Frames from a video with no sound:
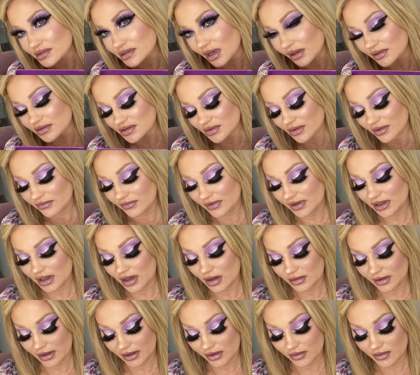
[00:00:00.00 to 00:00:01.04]
I'll do a video
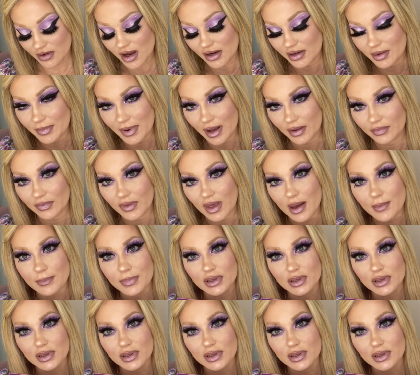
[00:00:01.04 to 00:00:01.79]
later on about that,